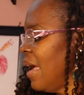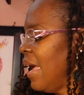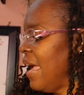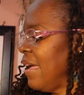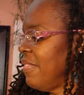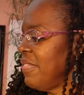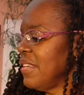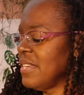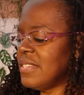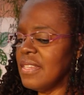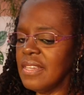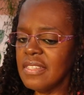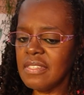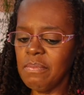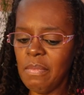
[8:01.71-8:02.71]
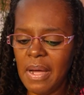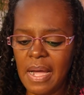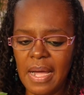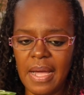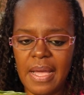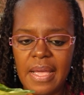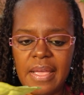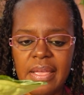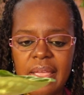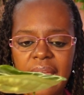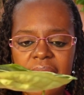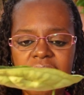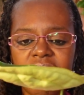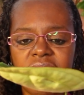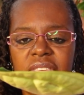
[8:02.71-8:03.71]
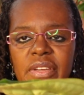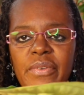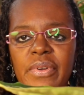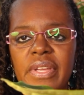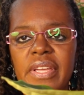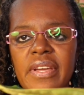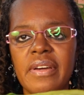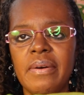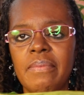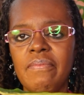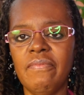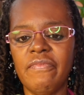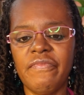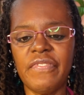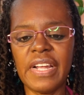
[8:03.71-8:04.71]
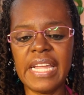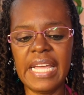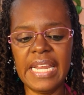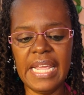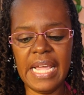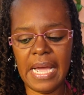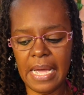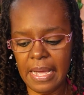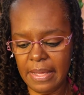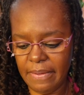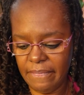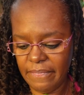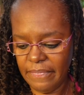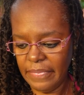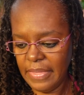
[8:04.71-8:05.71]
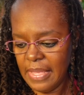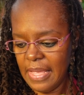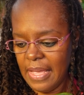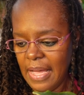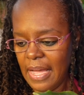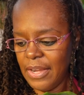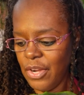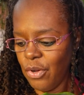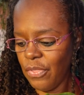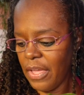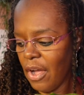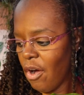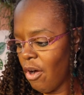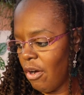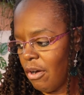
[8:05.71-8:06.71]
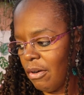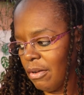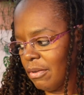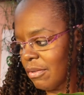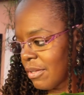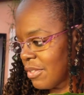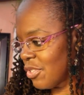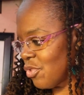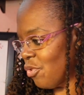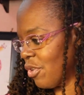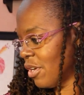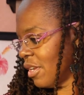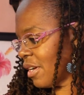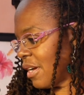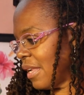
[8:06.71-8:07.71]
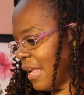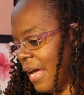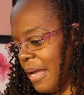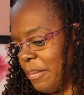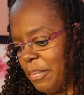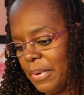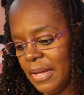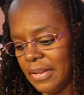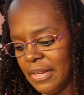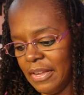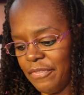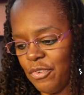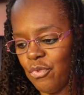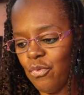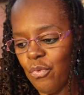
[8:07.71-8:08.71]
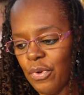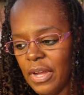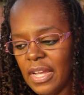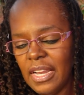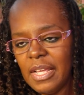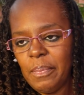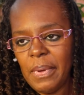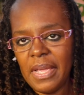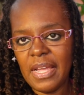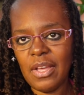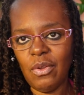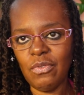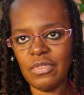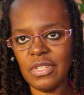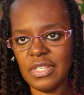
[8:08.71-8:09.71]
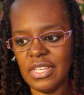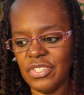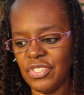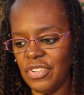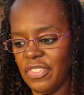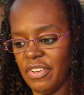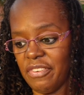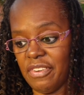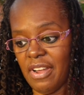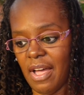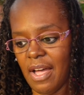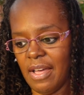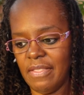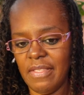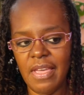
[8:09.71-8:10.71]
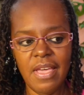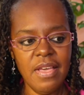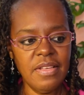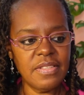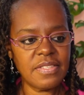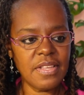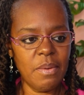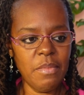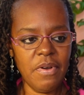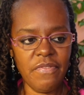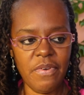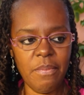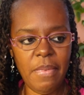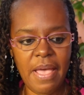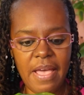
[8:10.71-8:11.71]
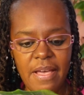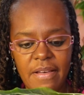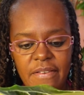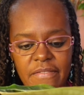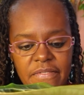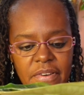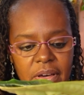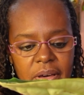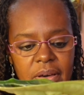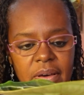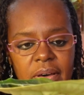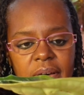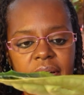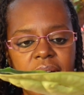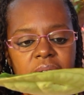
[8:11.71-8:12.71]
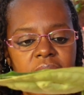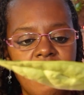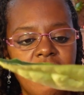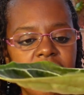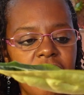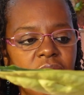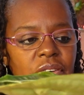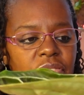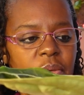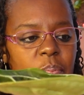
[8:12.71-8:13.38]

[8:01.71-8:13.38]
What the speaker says: And this is my Anthurium Forgetty Eye. I know they all sort of look alike, but if you really pay close attention, they're not. Some of them have, on the